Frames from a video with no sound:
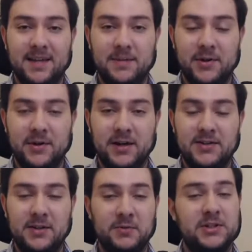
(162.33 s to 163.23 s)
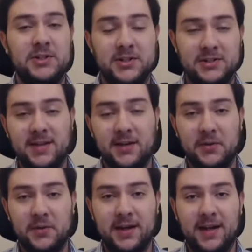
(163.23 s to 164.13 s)
immigration, which you could say on the
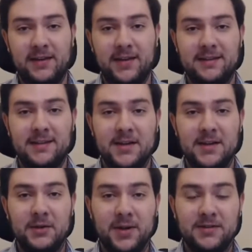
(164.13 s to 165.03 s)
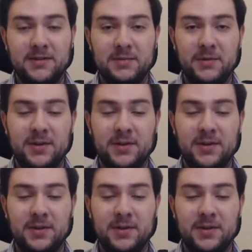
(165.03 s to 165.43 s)
one hand, that's questionable.